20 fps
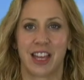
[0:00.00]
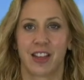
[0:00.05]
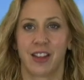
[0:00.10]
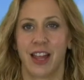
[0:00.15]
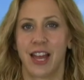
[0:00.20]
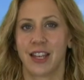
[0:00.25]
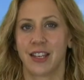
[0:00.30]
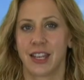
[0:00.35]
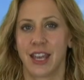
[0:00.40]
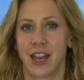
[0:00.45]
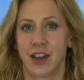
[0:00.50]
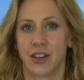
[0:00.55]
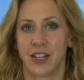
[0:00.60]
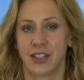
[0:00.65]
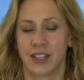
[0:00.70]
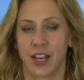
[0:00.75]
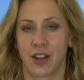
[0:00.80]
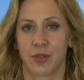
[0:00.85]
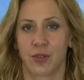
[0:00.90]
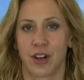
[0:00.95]
Gallatin County
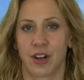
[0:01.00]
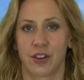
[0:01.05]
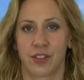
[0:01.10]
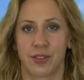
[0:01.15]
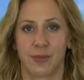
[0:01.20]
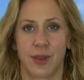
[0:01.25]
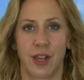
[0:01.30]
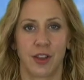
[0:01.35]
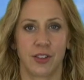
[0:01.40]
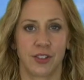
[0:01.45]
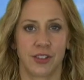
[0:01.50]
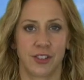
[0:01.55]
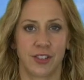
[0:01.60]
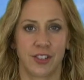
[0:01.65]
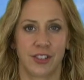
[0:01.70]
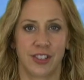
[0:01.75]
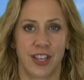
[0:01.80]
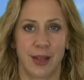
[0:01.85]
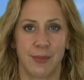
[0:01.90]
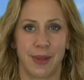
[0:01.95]
title records may also
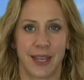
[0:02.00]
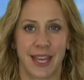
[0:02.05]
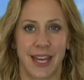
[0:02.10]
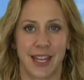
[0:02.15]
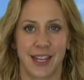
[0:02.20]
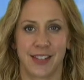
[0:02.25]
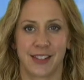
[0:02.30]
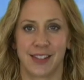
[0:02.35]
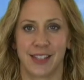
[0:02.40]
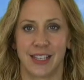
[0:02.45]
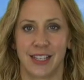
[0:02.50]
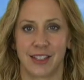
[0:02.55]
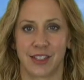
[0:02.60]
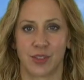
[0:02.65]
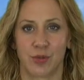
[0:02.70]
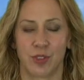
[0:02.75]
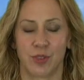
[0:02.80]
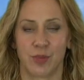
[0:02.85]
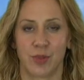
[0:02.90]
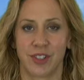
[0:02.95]
contain mechanics
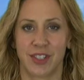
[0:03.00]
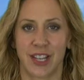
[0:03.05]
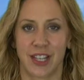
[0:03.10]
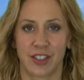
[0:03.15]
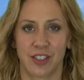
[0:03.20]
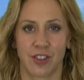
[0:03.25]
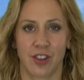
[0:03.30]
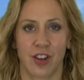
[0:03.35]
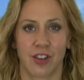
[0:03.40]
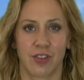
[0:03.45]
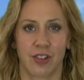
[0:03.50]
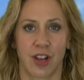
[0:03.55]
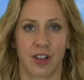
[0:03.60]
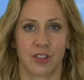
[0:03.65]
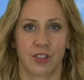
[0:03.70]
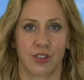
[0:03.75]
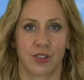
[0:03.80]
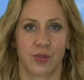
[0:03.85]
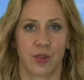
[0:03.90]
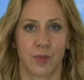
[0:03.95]
liens, which protects
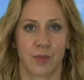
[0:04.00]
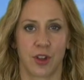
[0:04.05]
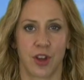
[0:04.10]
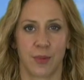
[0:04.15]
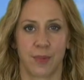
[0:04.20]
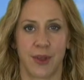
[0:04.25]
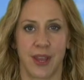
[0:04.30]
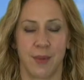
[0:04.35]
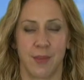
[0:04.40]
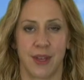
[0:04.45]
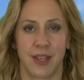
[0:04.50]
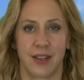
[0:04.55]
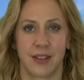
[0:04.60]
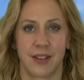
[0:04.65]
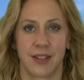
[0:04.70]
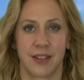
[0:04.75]
contractors from non-payment.